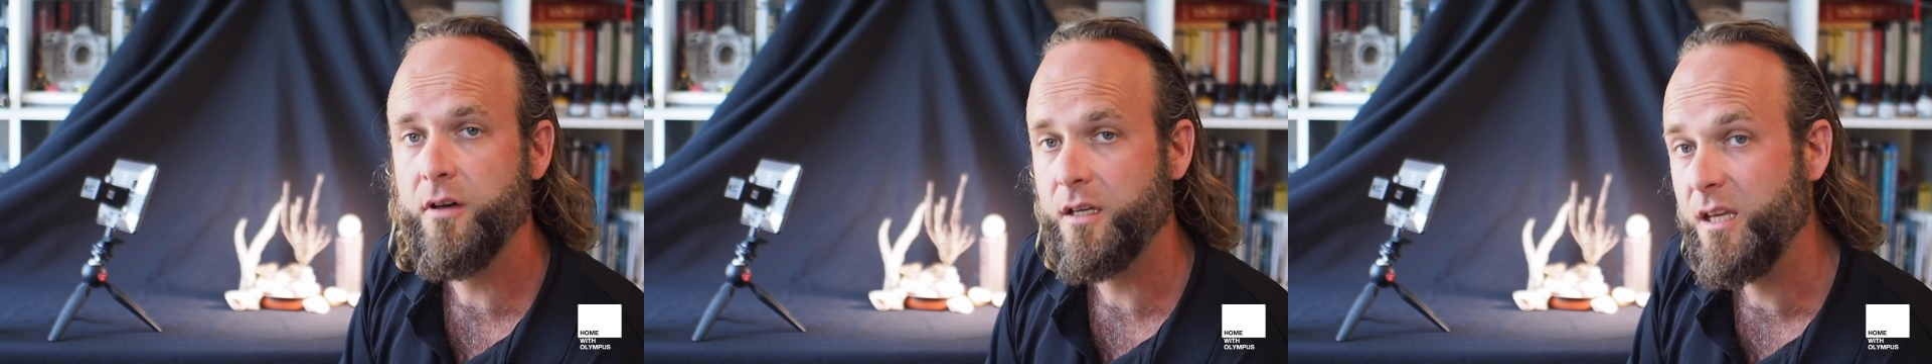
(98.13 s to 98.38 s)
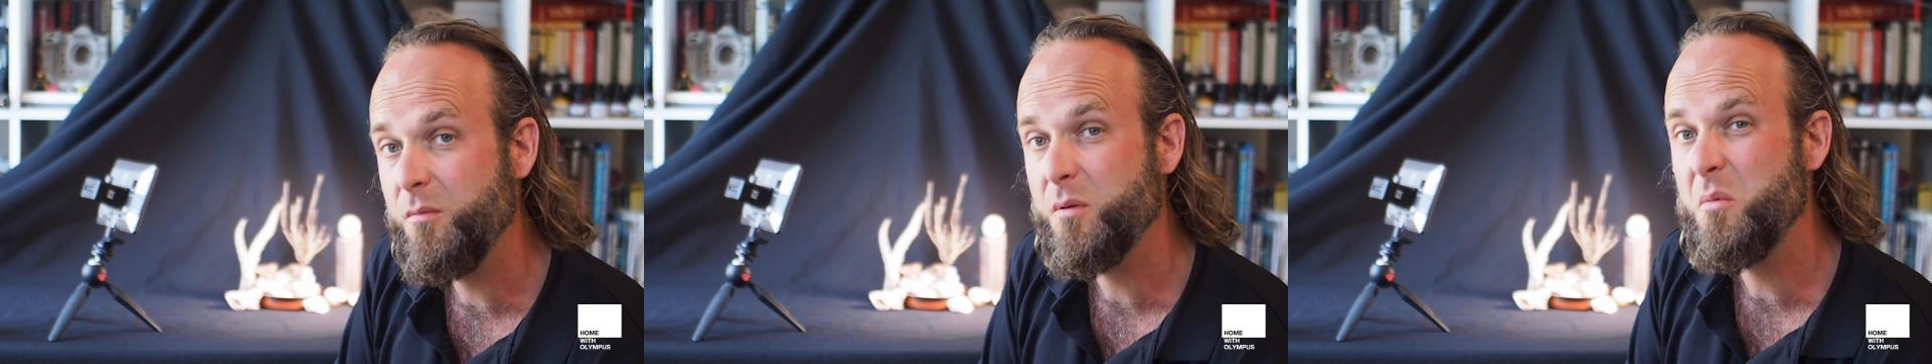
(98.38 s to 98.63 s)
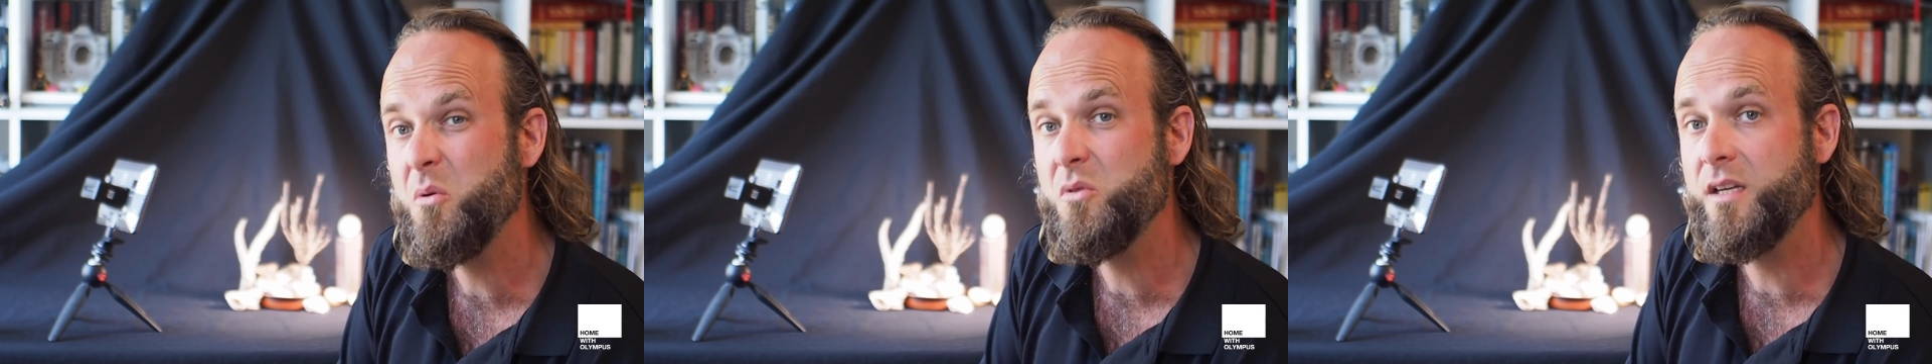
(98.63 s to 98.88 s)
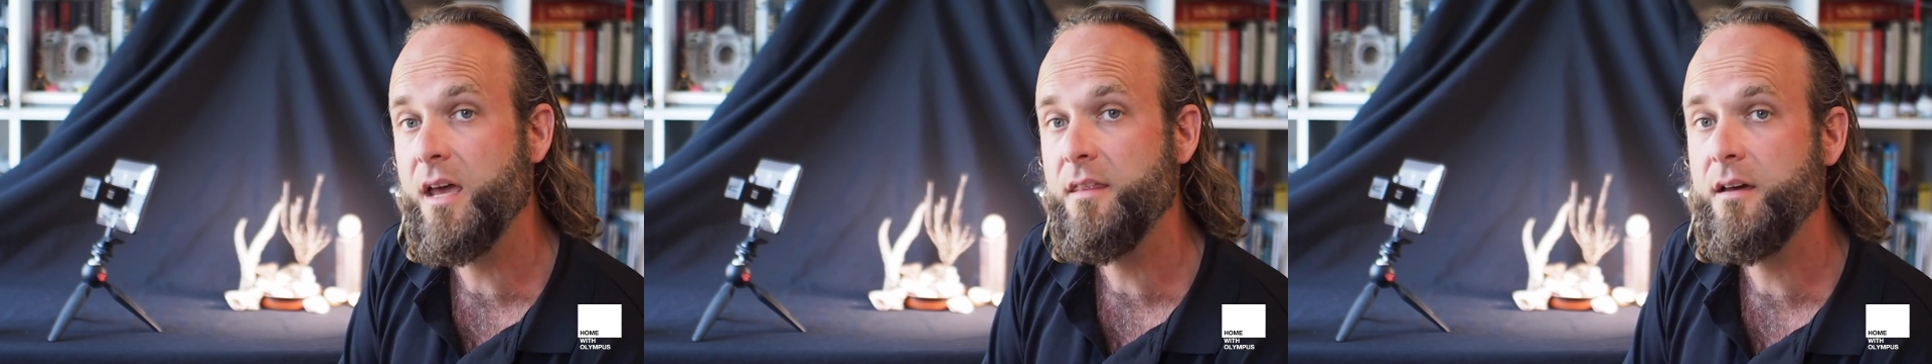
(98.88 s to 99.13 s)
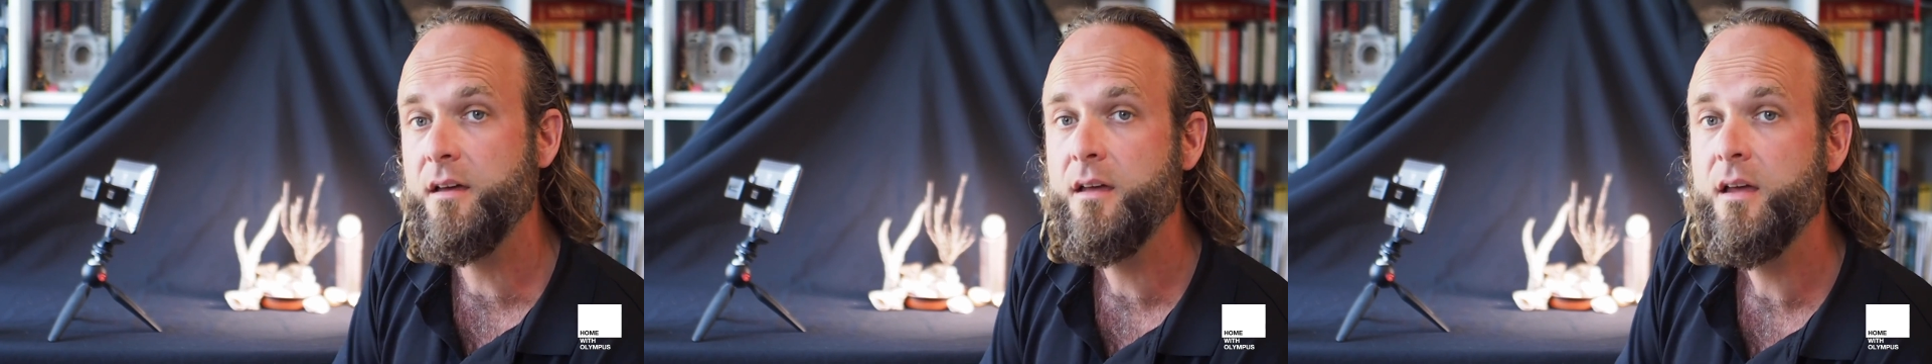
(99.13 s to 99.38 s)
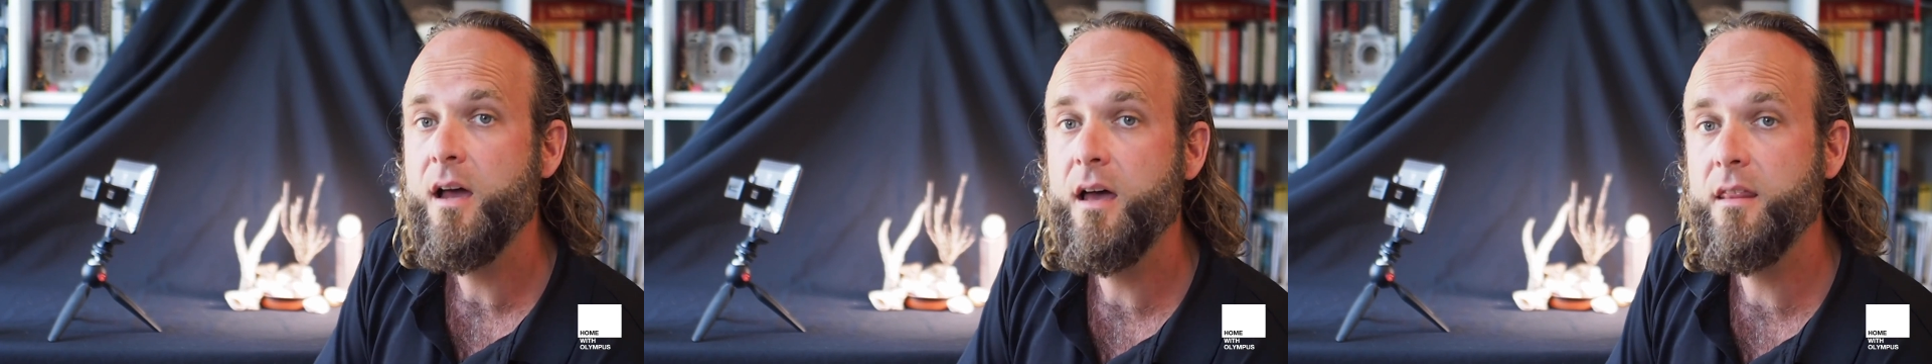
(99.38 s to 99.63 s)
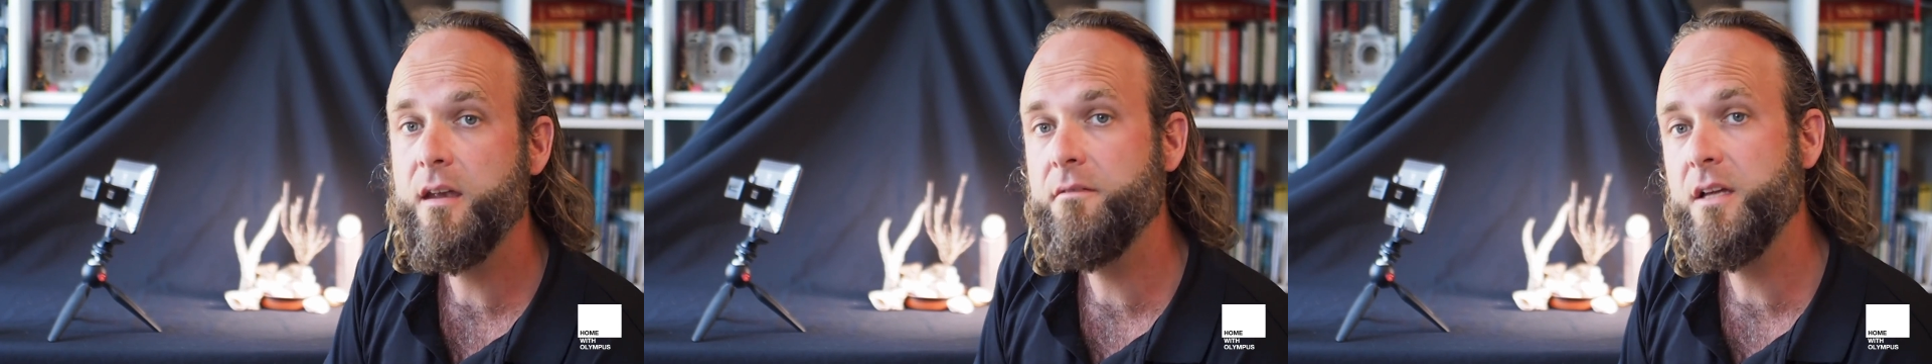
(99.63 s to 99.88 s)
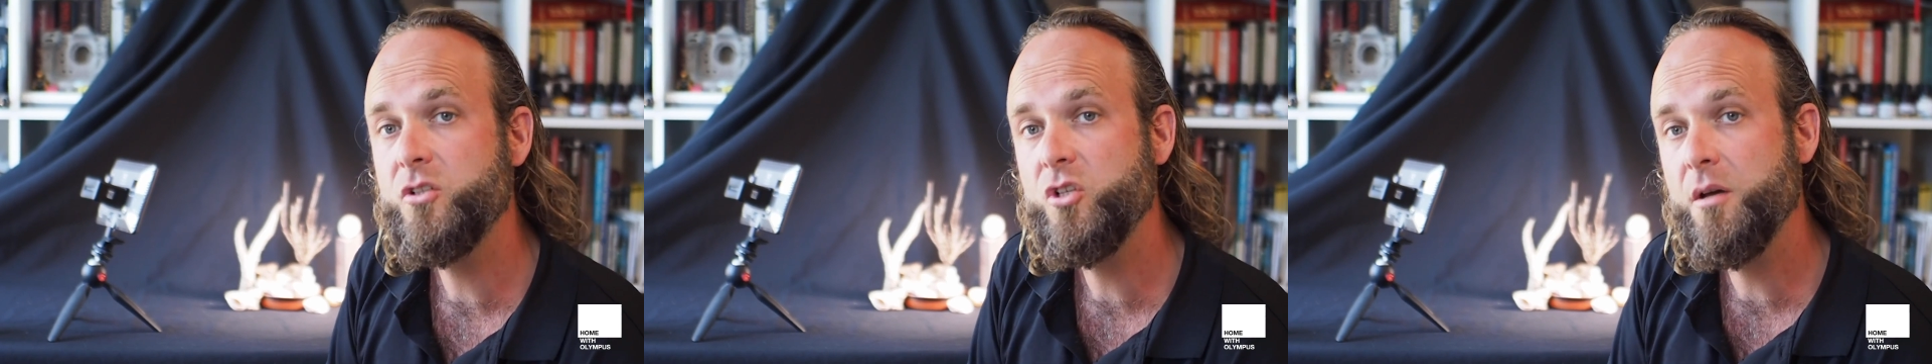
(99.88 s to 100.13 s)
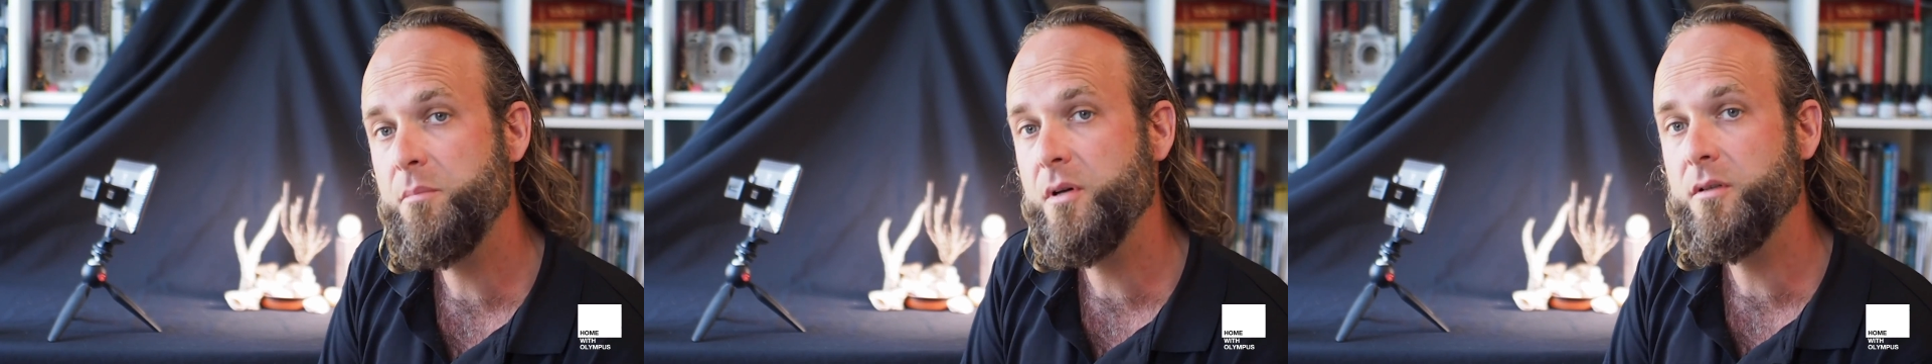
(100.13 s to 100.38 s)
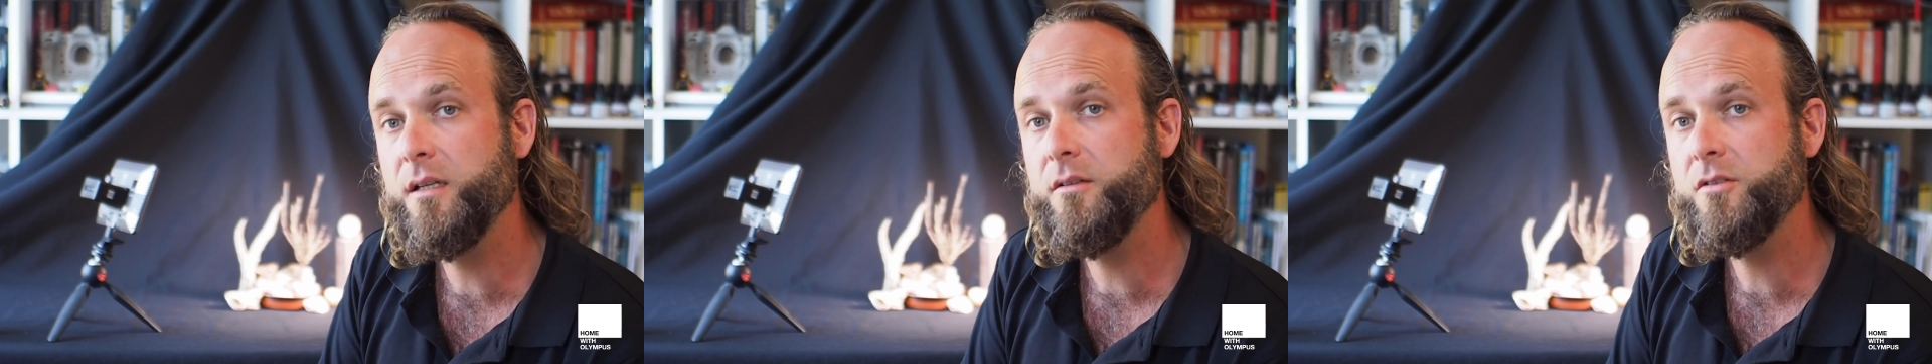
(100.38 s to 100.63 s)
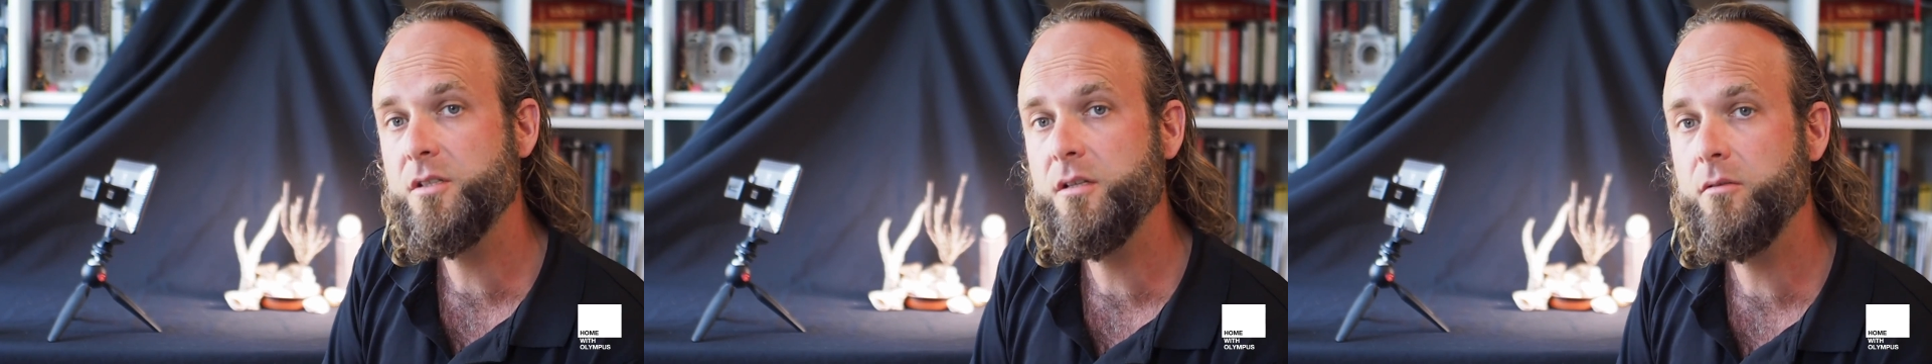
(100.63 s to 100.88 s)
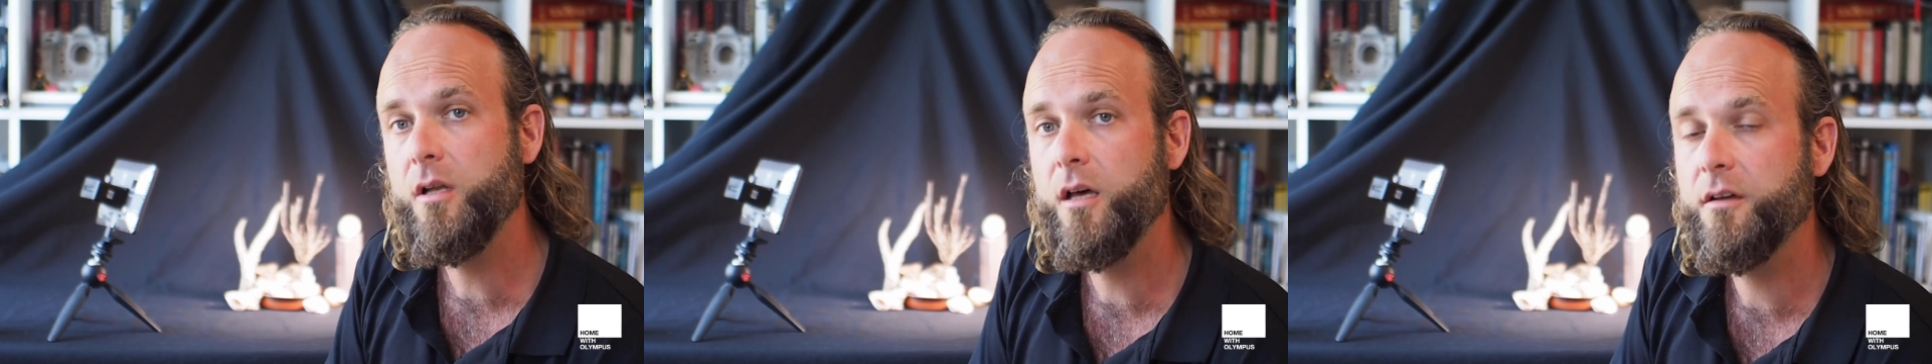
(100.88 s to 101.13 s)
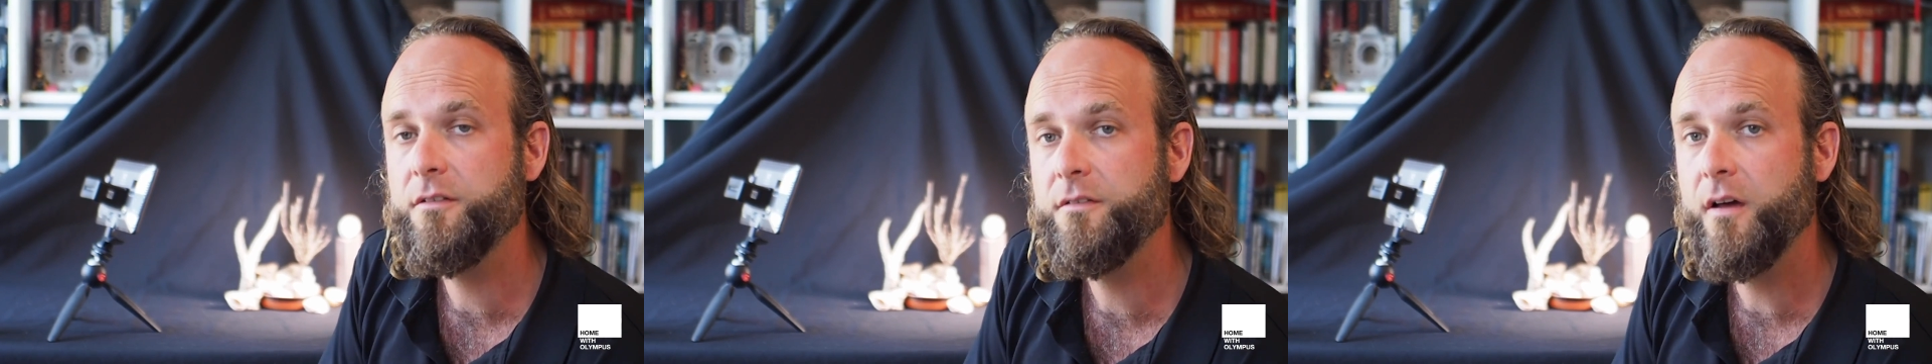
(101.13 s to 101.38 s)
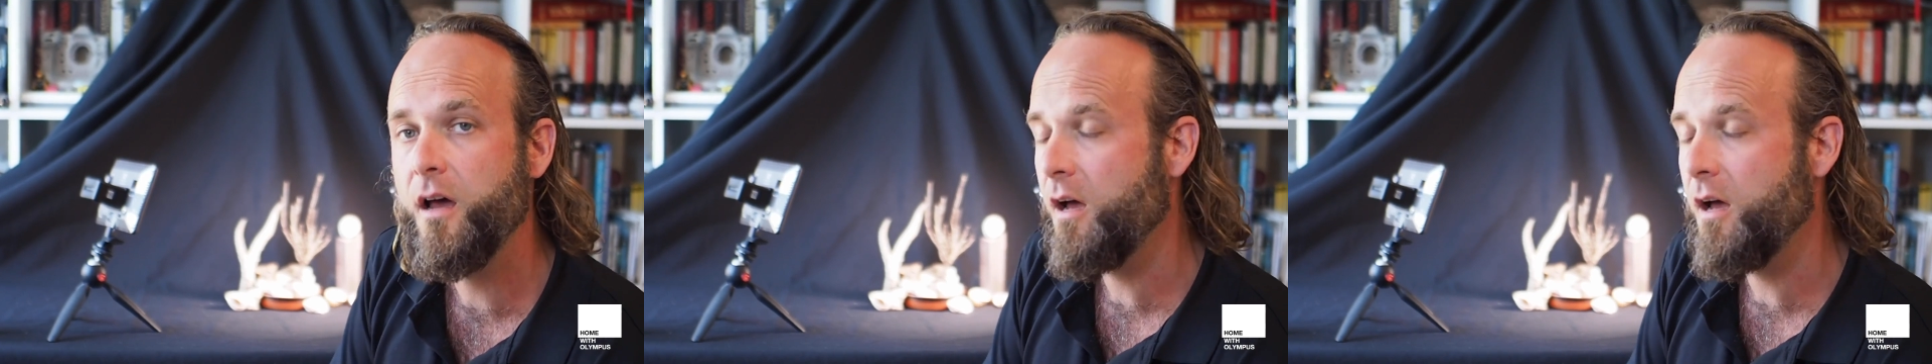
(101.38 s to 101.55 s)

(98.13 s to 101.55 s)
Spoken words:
I keep them all together, and then eventually I build a little still life.